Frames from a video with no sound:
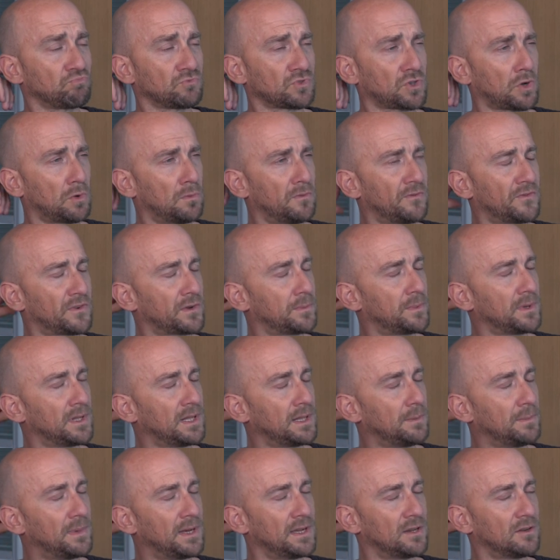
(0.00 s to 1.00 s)
comfortable
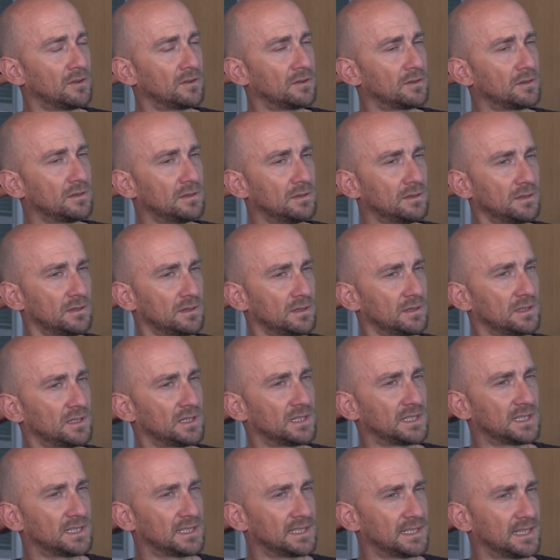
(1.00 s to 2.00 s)
in my own
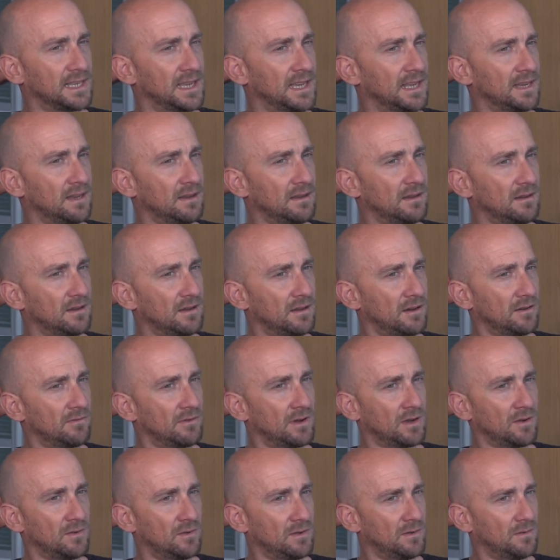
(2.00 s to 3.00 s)
skin
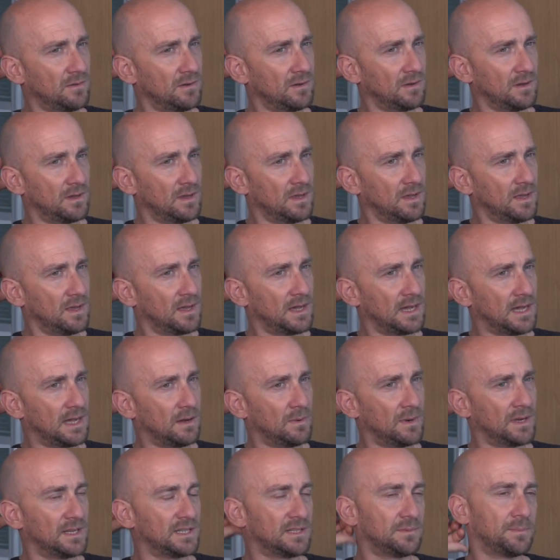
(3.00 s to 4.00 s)
around
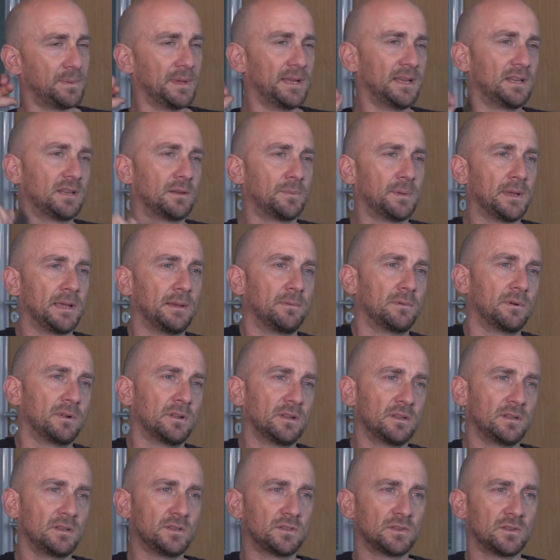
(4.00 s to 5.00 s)
how I speak to
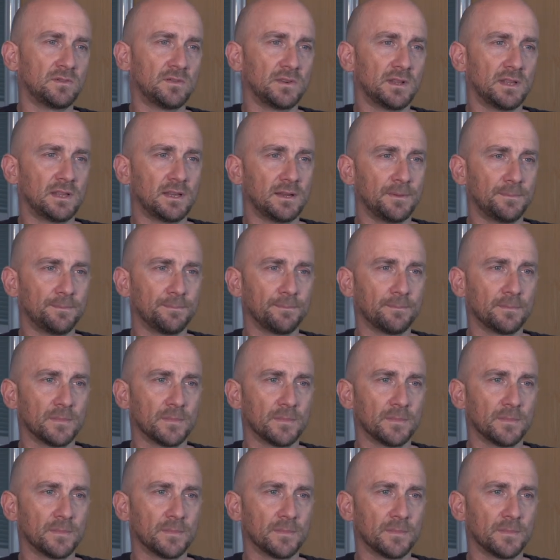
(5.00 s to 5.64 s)
people and stuff like that.